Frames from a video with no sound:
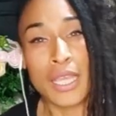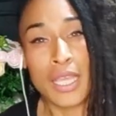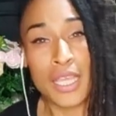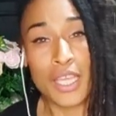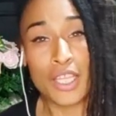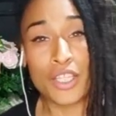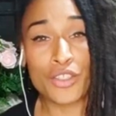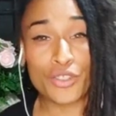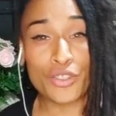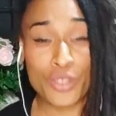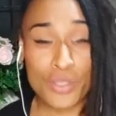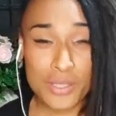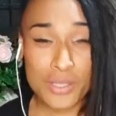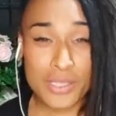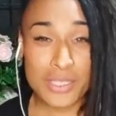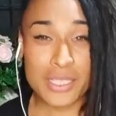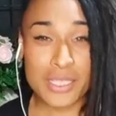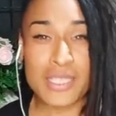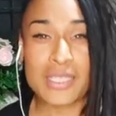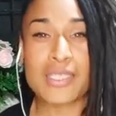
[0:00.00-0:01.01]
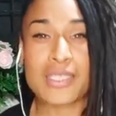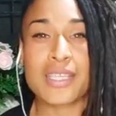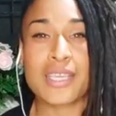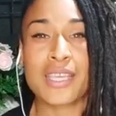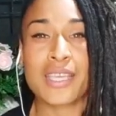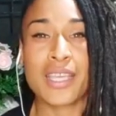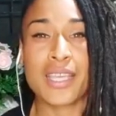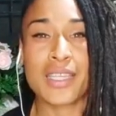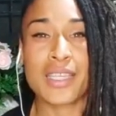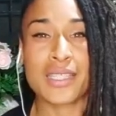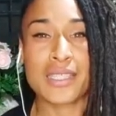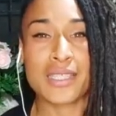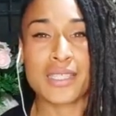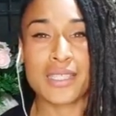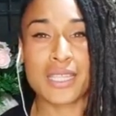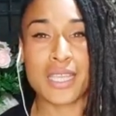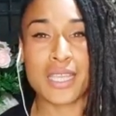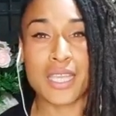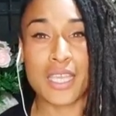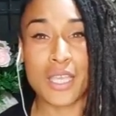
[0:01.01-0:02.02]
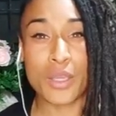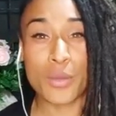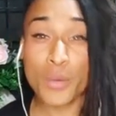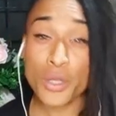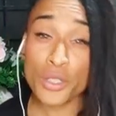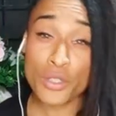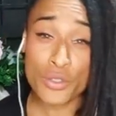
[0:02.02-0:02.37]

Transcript: Entonces, bueno,